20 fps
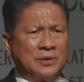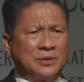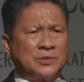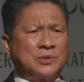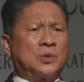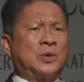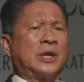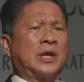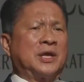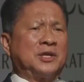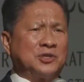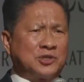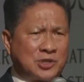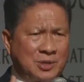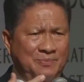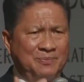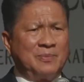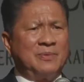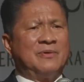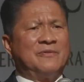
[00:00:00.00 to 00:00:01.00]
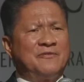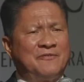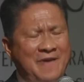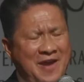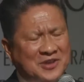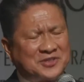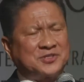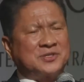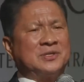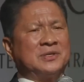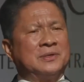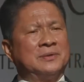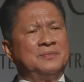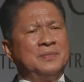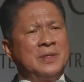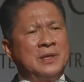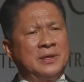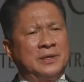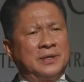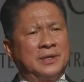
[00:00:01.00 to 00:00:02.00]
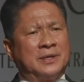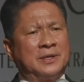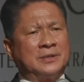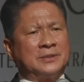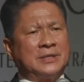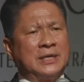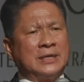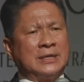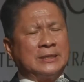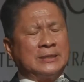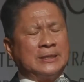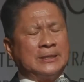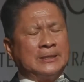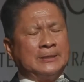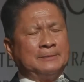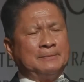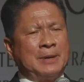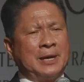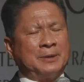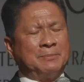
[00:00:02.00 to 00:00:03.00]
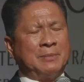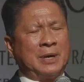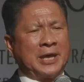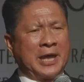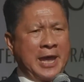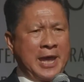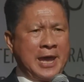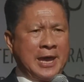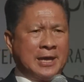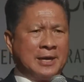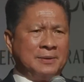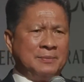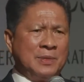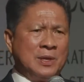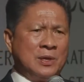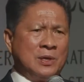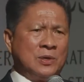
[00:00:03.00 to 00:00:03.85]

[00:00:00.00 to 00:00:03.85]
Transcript: so they can ship faster you know, uh, by, by air.